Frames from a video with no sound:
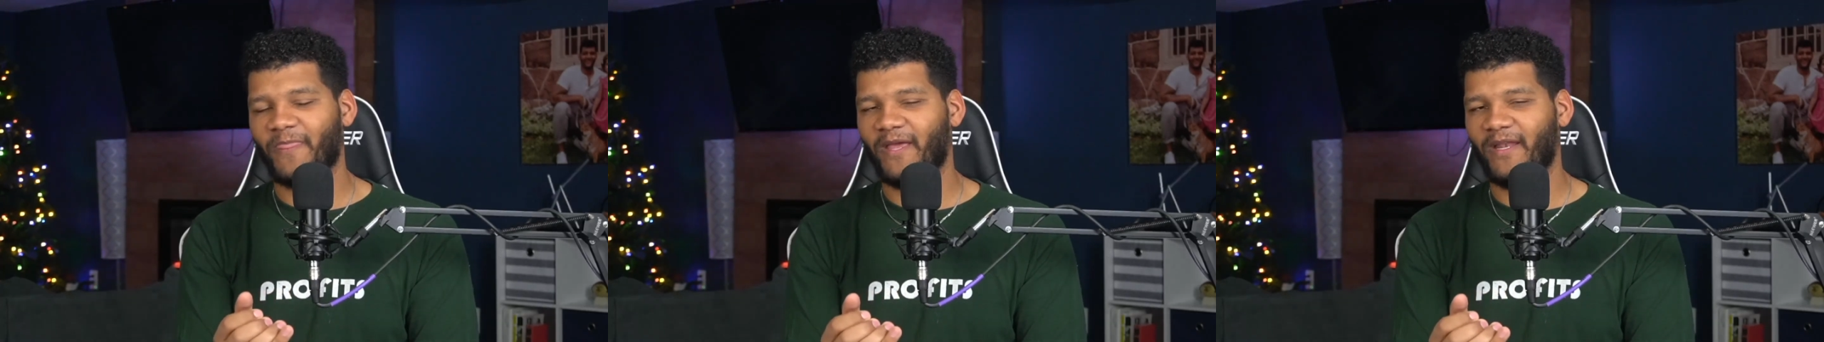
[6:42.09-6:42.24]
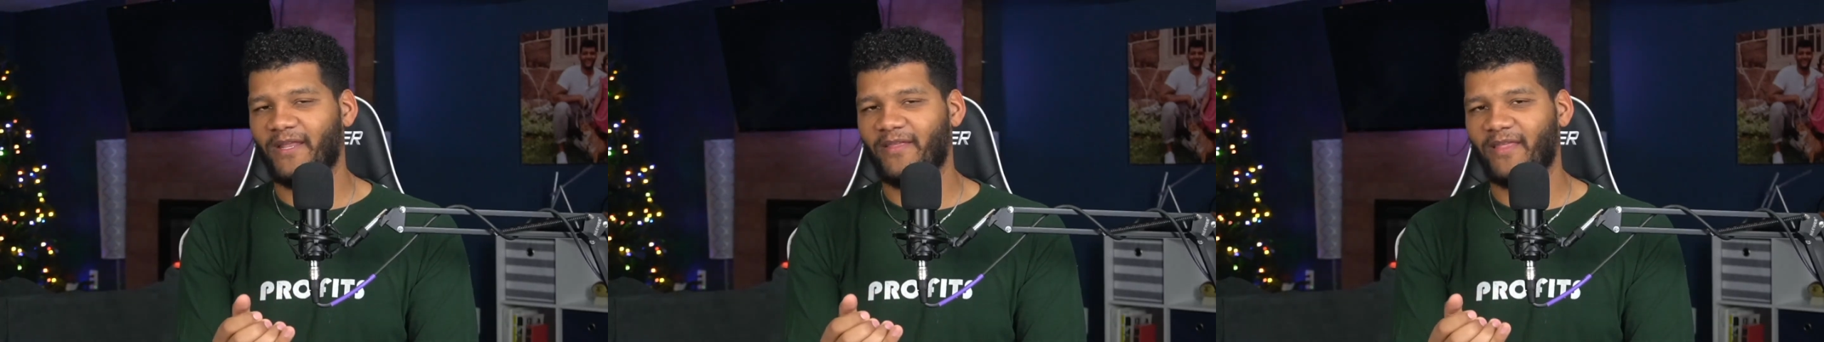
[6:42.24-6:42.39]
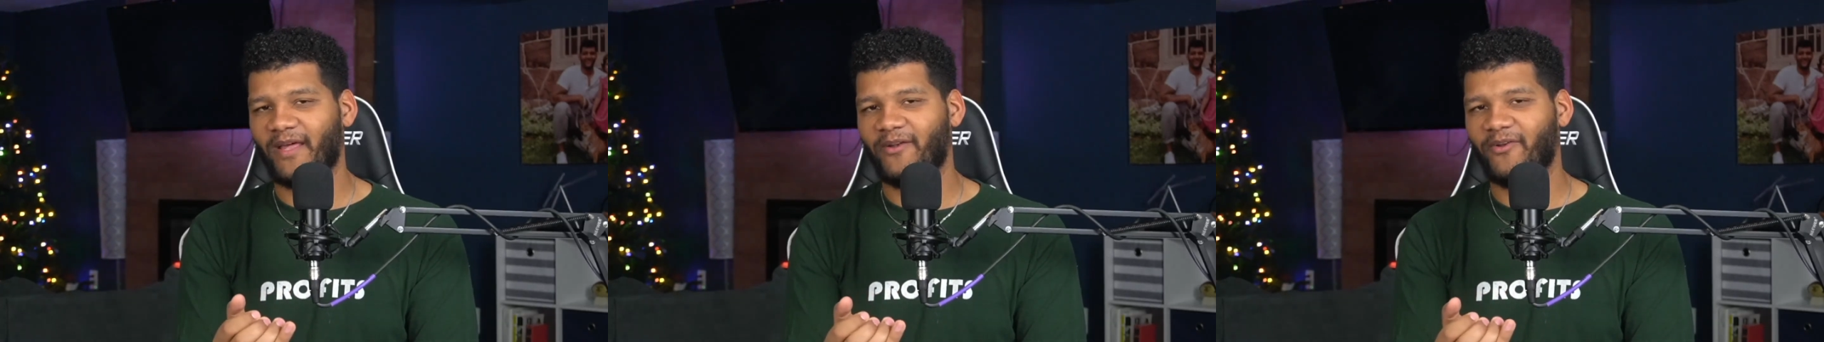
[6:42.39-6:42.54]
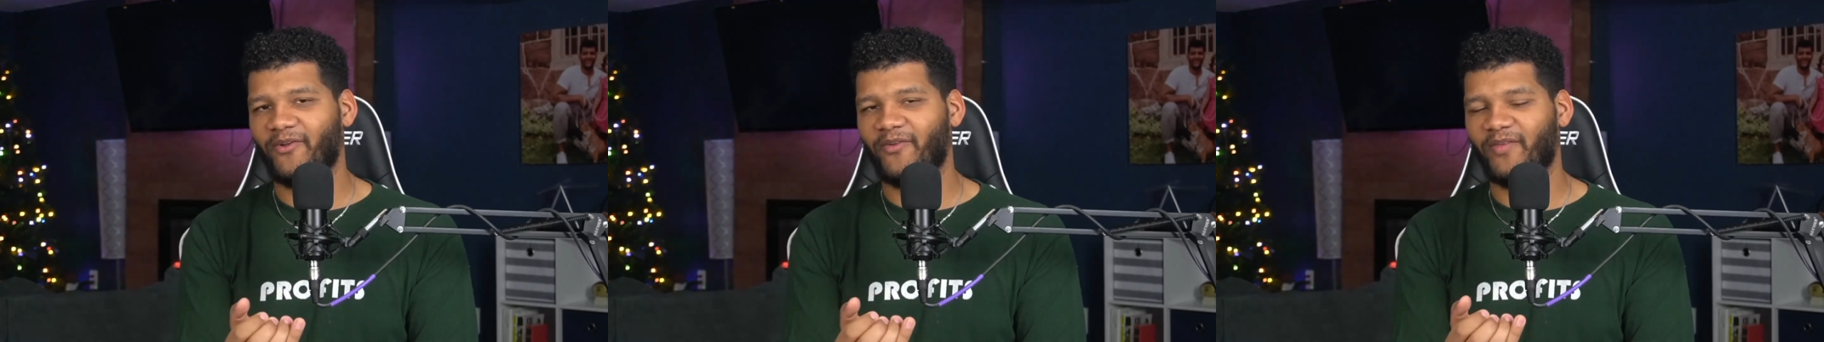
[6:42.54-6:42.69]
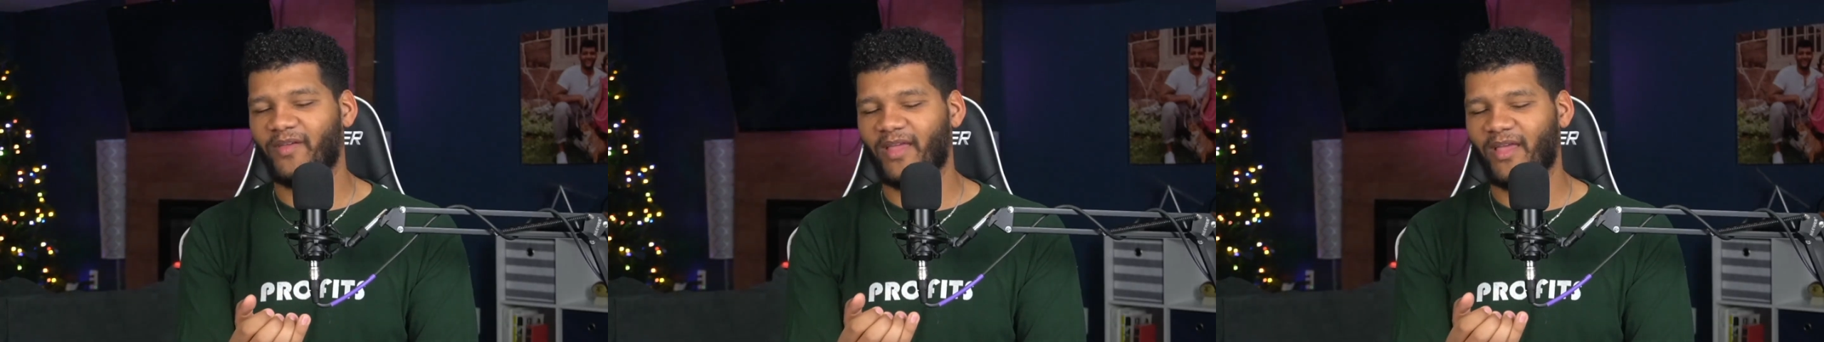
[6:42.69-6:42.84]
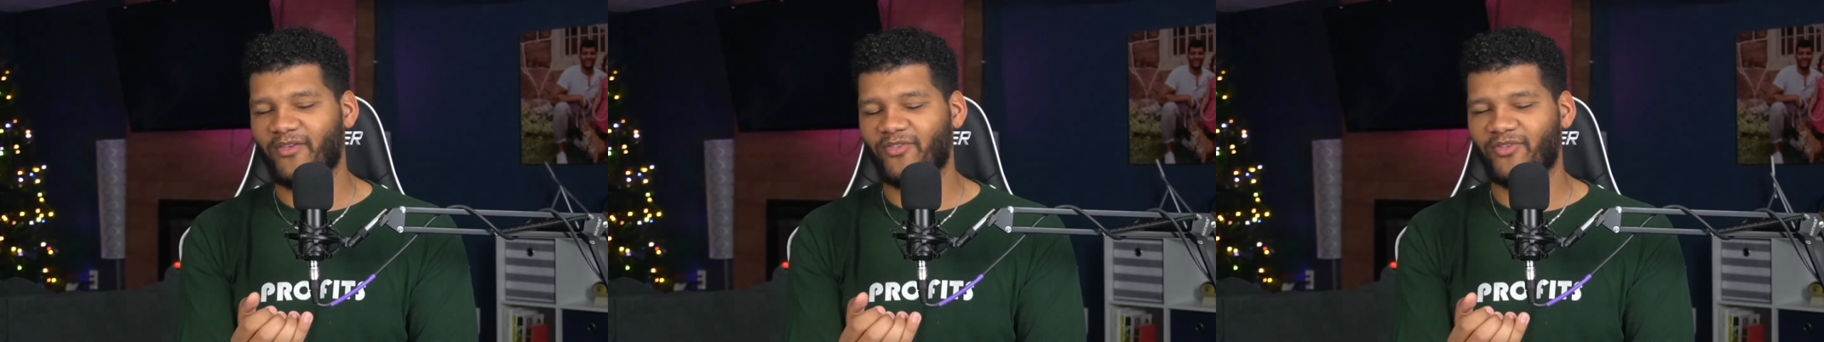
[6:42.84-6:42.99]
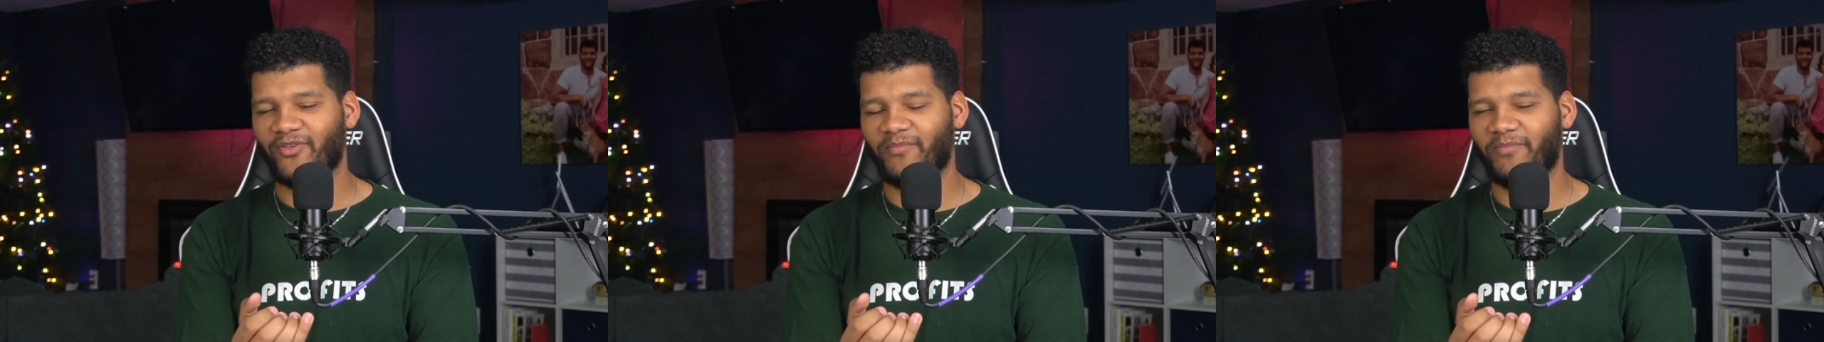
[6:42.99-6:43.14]
and hit that
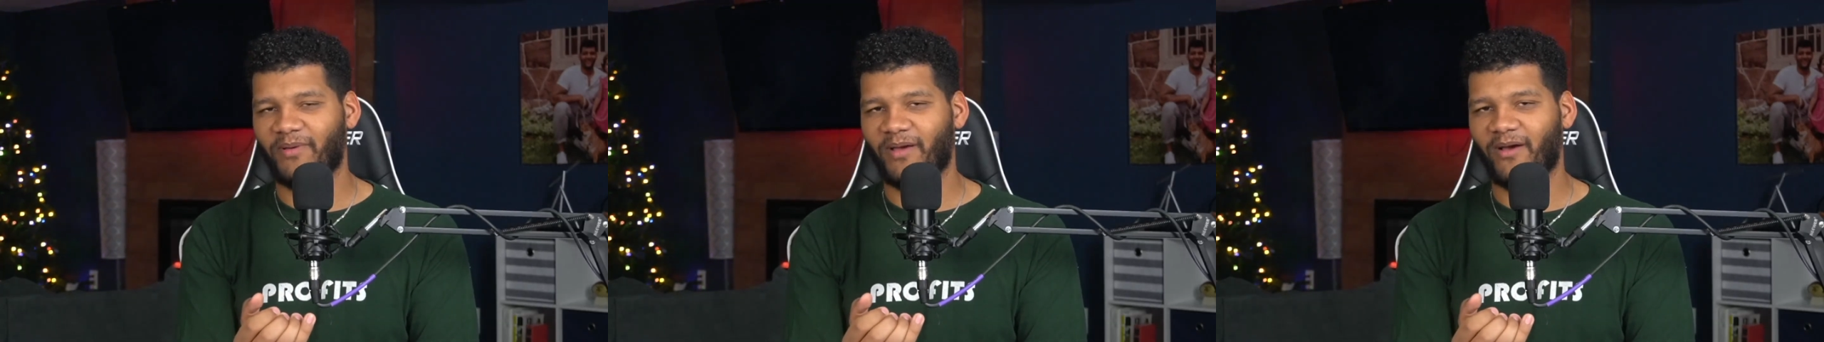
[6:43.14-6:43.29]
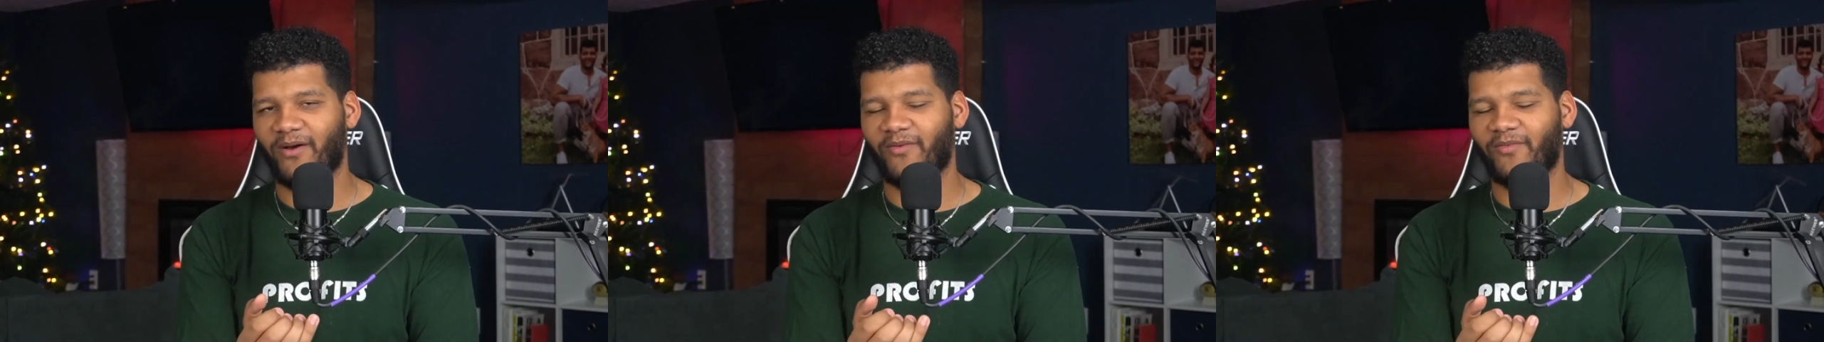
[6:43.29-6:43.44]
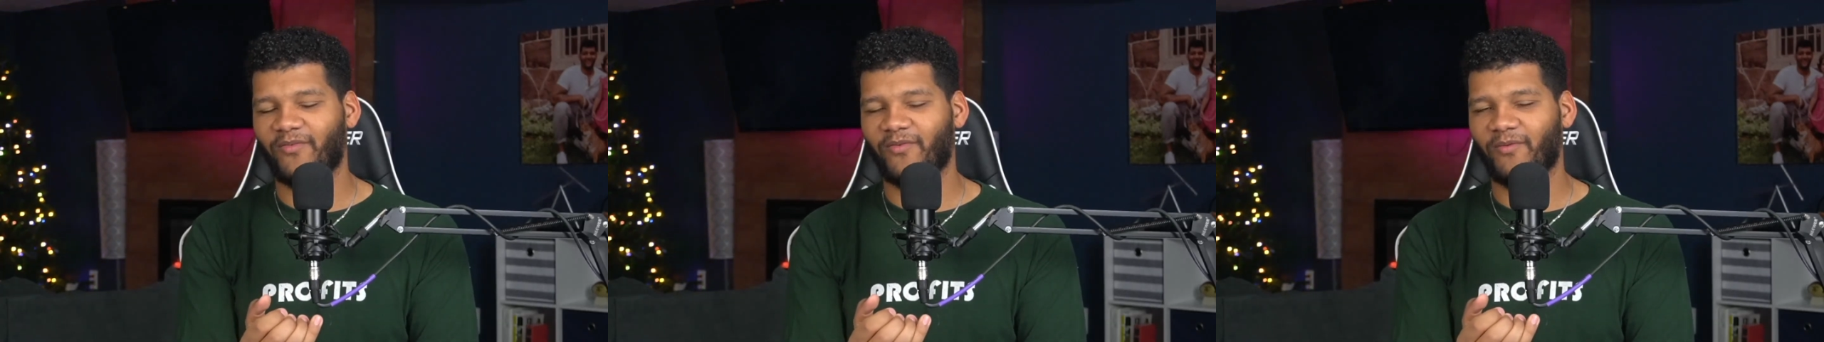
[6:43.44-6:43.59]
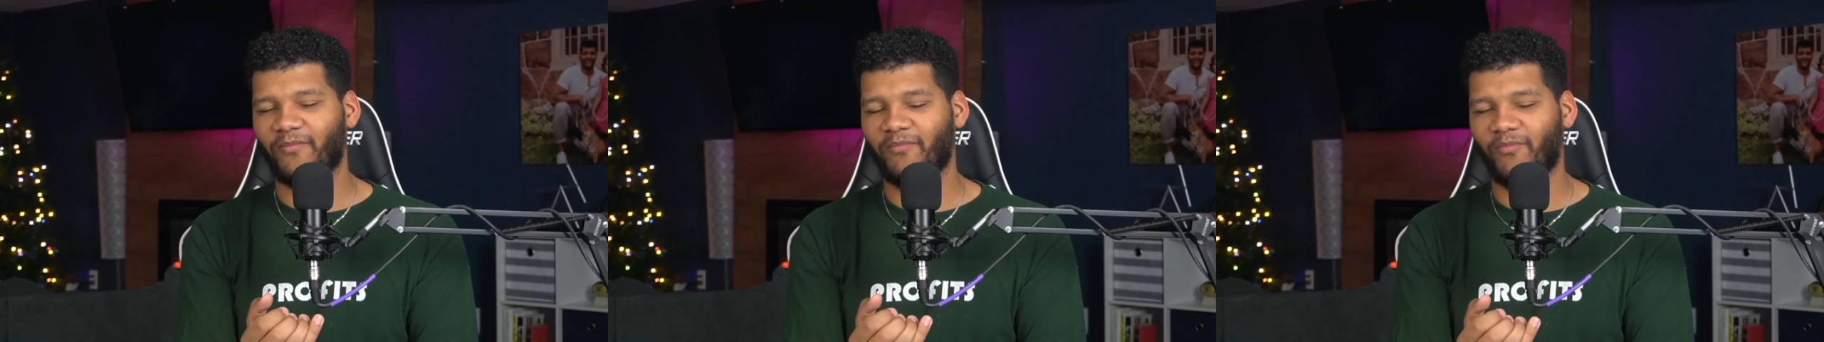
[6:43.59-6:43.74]
notification bell for